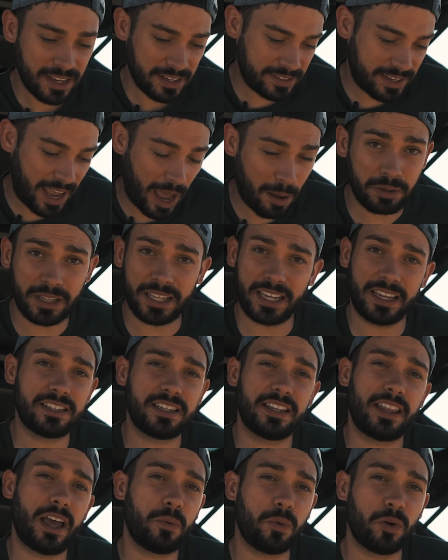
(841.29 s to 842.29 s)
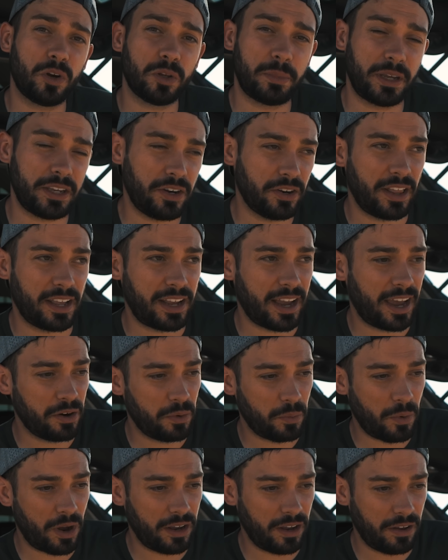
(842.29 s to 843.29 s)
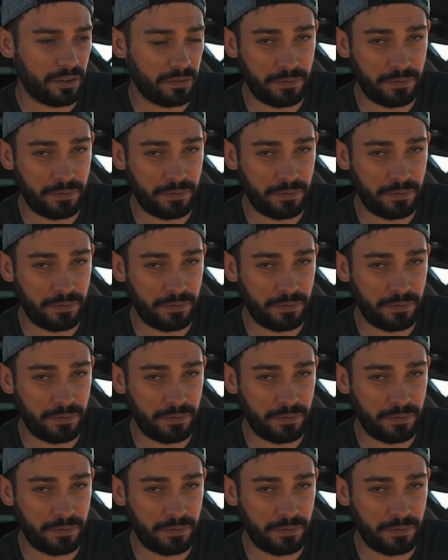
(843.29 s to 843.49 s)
dabbling into that world, but you're like, I don't want to